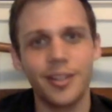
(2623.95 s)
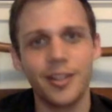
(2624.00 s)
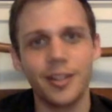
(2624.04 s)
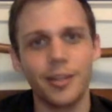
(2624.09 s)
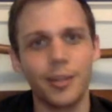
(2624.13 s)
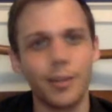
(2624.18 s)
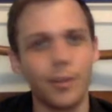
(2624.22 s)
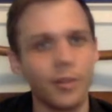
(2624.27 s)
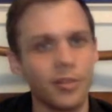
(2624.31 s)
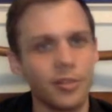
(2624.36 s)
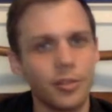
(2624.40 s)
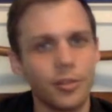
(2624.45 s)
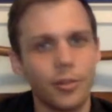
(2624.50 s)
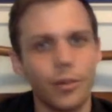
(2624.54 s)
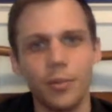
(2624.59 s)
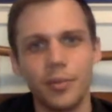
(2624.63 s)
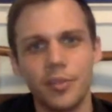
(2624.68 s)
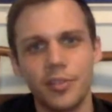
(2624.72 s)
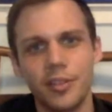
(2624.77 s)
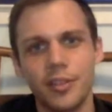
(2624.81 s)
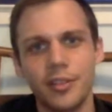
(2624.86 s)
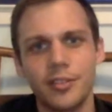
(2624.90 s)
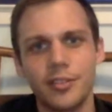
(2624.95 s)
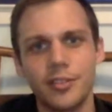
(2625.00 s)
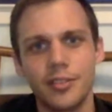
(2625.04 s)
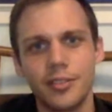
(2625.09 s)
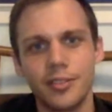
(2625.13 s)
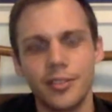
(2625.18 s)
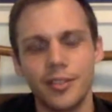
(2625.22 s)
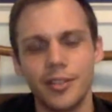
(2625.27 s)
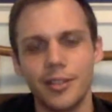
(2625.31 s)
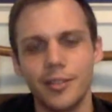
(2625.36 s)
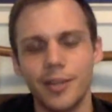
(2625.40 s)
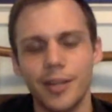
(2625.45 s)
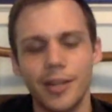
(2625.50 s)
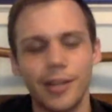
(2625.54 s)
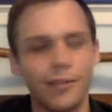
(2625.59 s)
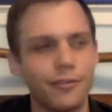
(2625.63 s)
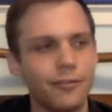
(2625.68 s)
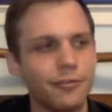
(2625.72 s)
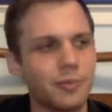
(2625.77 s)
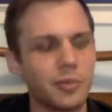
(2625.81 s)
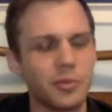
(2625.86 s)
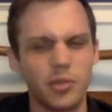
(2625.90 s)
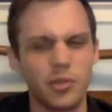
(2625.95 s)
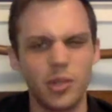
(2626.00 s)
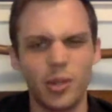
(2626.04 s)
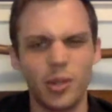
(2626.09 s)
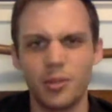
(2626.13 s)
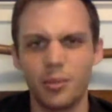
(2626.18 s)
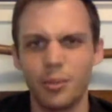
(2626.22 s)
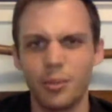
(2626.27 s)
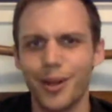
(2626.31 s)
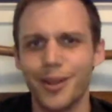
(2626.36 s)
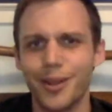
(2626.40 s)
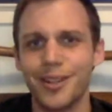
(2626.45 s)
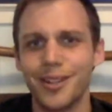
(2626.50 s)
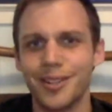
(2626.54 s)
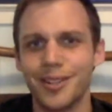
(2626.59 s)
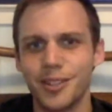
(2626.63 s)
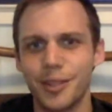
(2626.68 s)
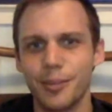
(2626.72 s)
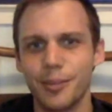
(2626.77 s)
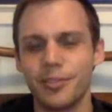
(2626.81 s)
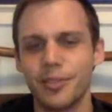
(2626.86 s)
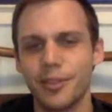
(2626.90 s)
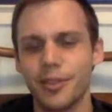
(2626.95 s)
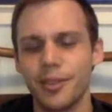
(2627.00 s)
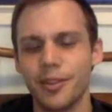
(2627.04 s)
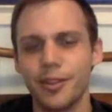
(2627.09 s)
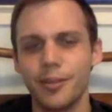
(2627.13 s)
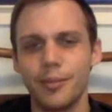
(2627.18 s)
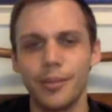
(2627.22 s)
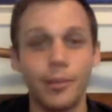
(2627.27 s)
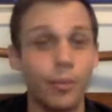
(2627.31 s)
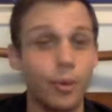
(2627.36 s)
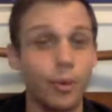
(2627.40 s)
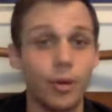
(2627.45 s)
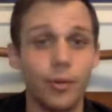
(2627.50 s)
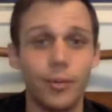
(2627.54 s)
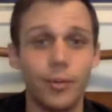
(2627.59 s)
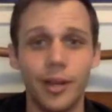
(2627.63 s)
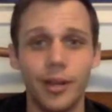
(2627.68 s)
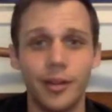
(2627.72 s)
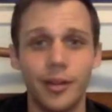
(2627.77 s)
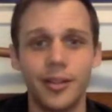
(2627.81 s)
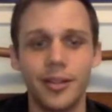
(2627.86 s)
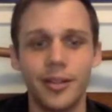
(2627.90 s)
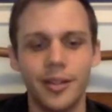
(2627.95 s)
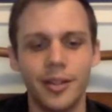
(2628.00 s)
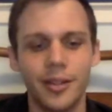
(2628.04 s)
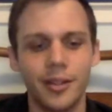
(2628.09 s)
my personal website um, i have different types of marketing tips on there a bit more about